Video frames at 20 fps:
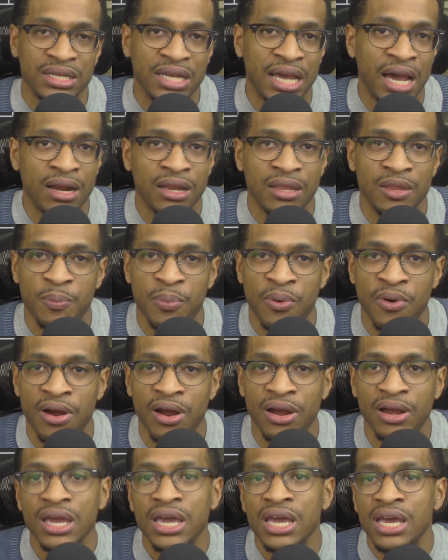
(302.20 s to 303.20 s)
out of the
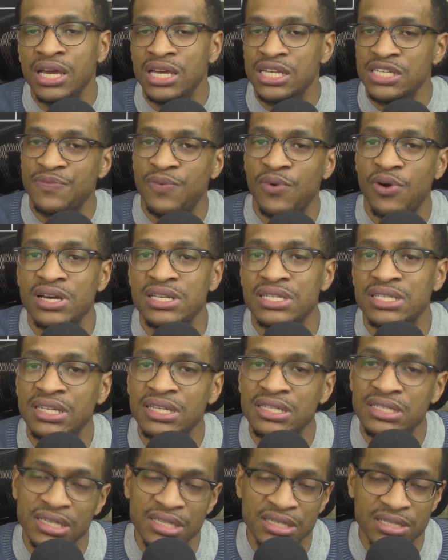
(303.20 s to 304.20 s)
park as far as
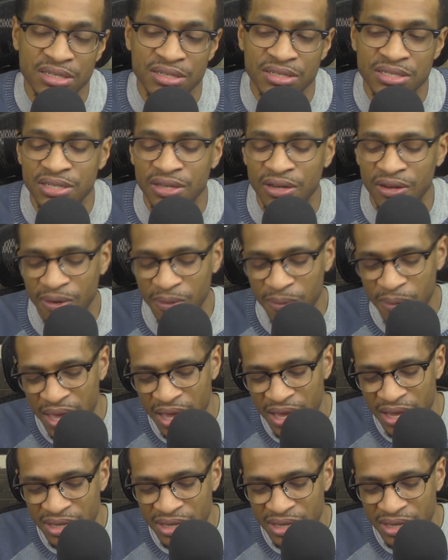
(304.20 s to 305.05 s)
this is concerned.